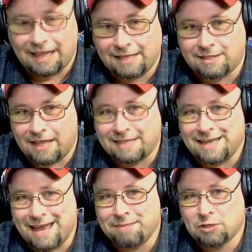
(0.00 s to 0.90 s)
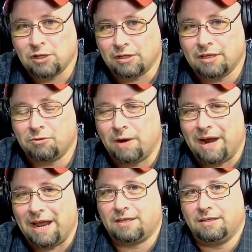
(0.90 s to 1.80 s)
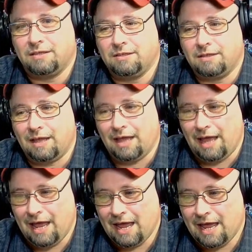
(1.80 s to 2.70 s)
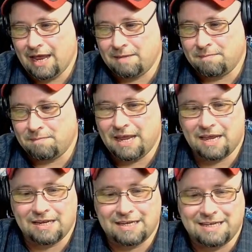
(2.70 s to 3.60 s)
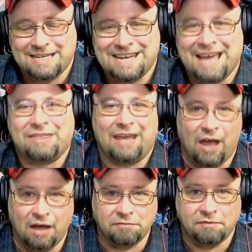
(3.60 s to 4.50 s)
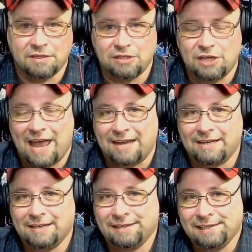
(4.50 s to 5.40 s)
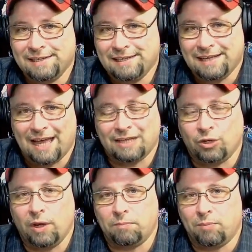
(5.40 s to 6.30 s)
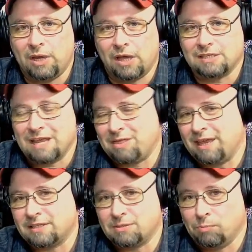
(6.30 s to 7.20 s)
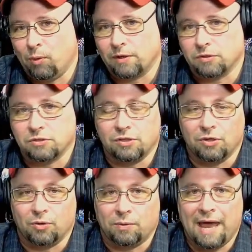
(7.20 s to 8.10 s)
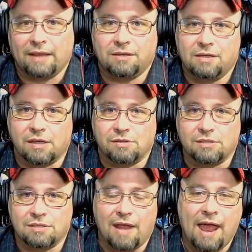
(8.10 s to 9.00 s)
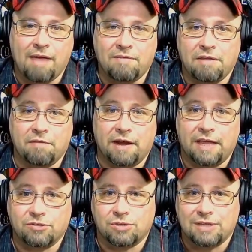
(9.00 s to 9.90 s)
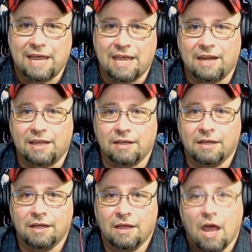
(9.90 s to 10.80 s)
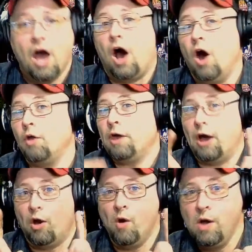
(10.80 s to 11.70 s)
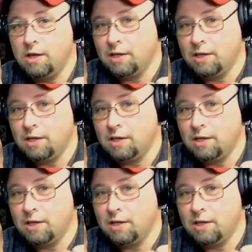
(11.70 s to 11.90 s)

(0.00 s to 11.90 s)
That's absolutely correct. I make nothing off of this chat. I do it because I think it's important to do, not because I have any financial stake in it. Although,